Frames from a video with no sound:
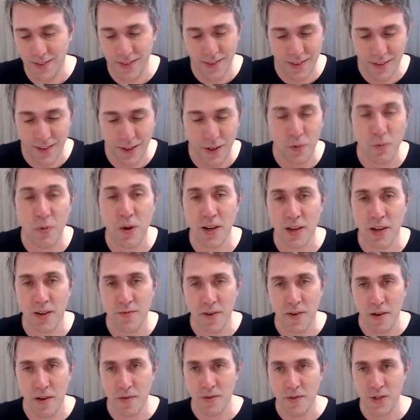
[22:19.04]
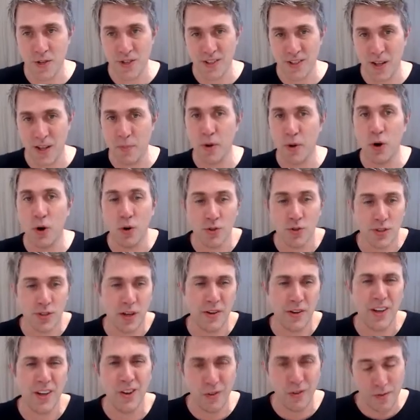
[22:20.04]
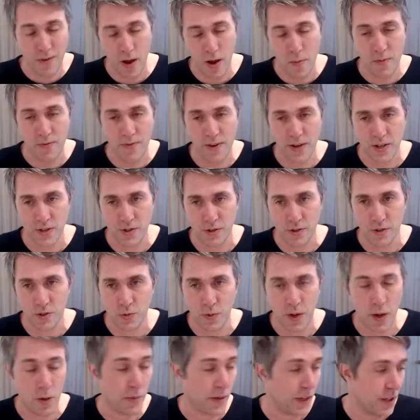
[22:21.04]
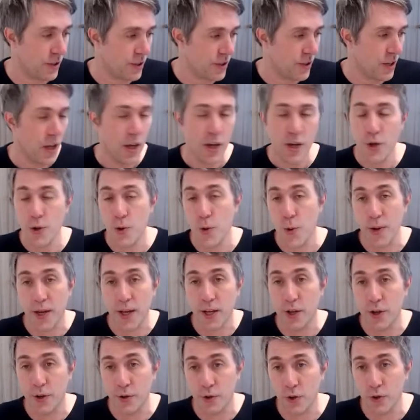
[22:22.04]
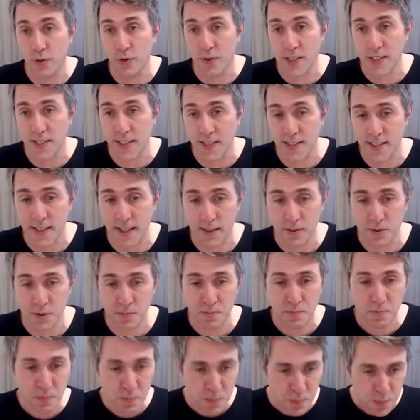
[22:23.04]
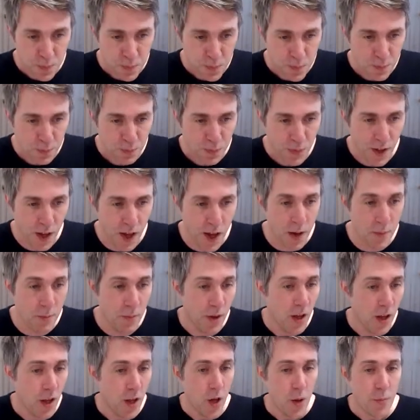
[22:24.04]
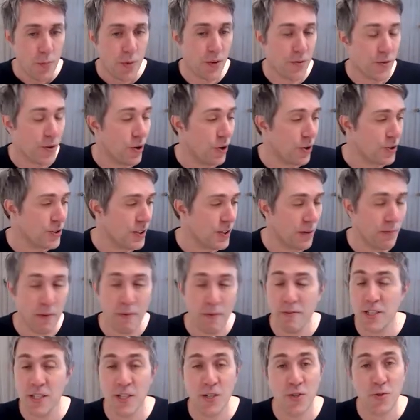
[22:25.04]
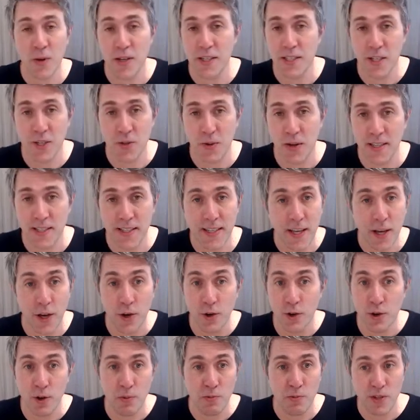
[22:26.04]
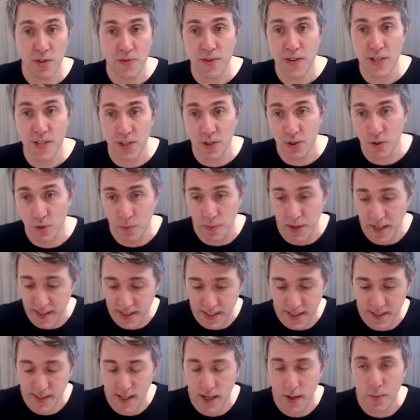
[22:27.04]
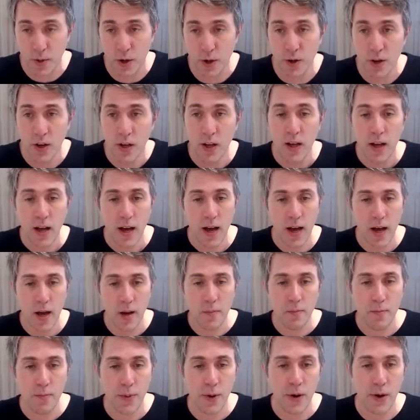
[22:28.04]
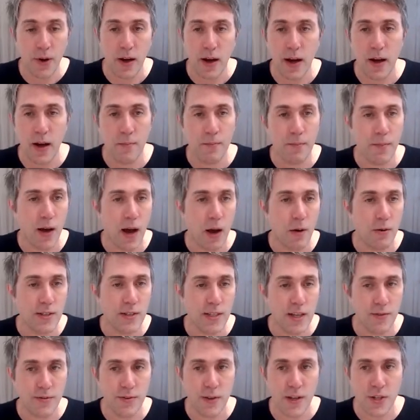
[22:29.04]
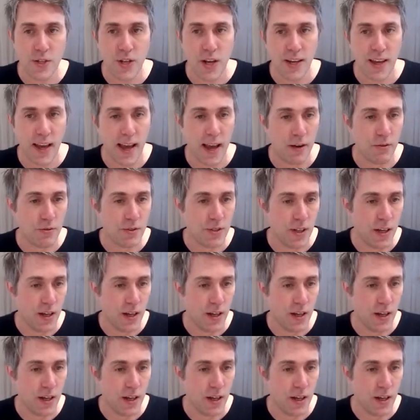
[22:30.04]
you're working very efficiently, but also you look very professional as well because you include all these details. But of course, I mean, this is 2020. Who comes to physical meetings anymore? But I would definitely check out